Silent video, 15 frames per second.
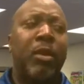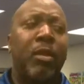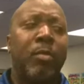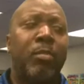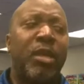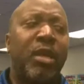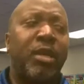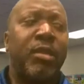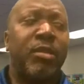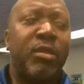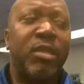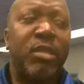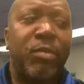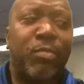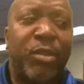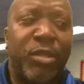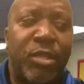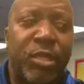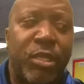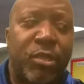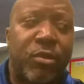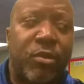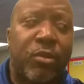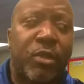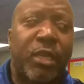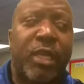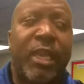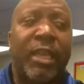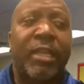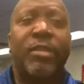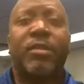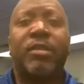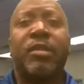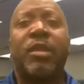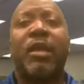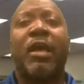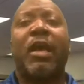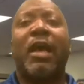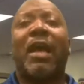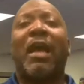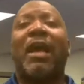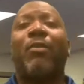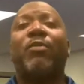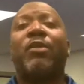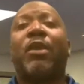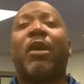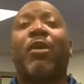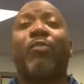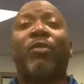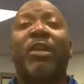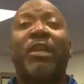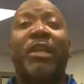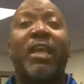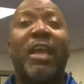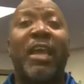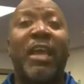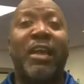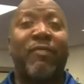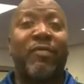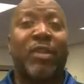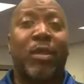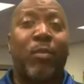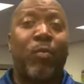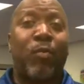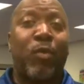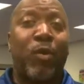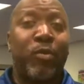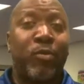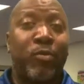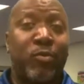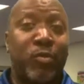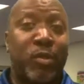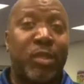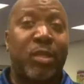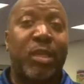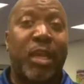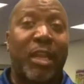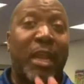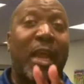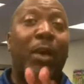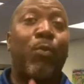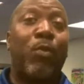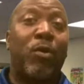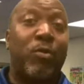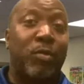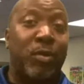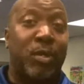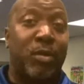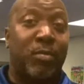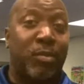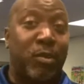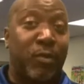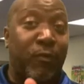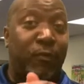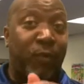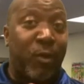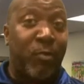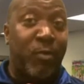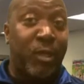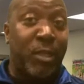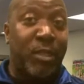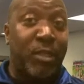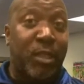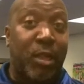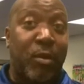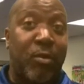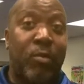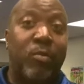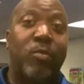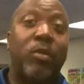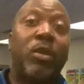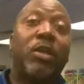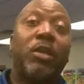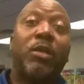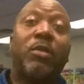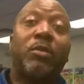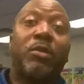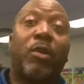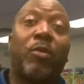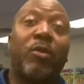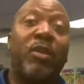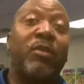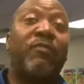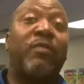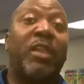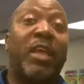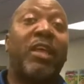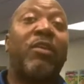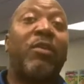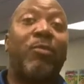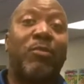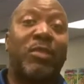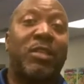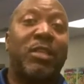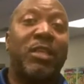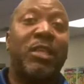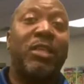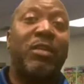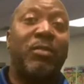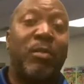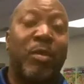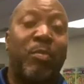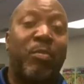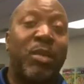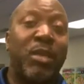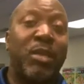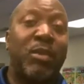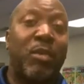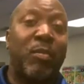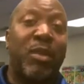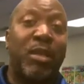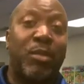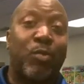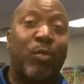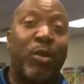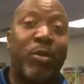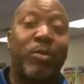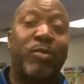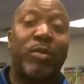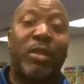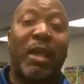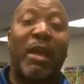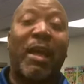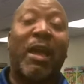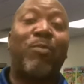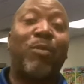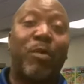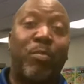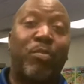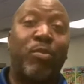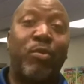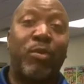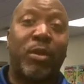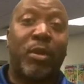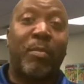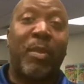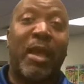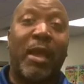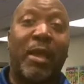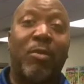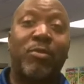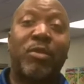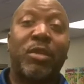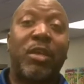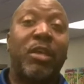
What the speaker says: But in this particular case, I would already have some words that I want them to focus on. So if they don't see them and pick them as words, I would pull them out.